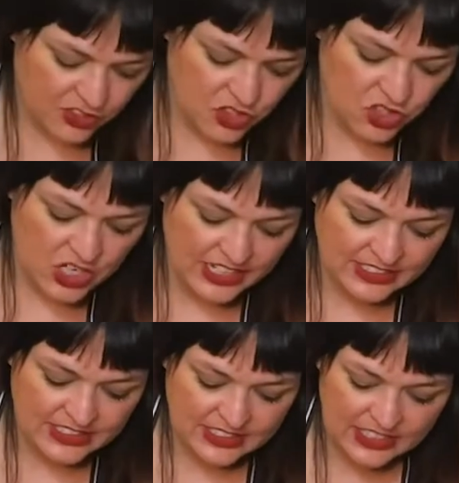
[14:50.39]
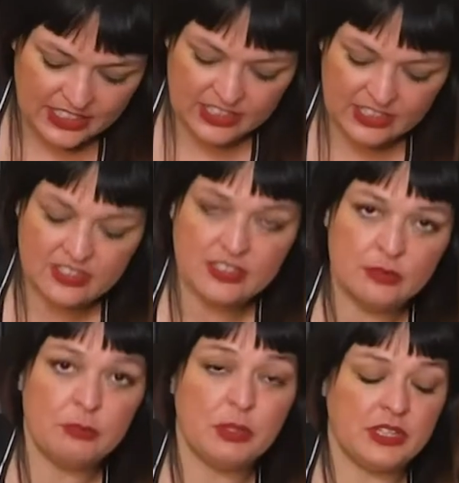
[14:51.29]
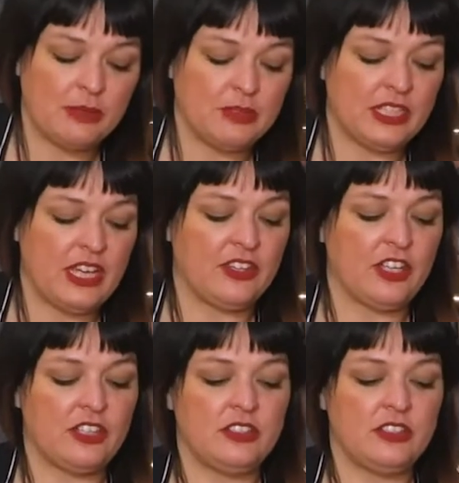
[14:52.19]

gently put them together.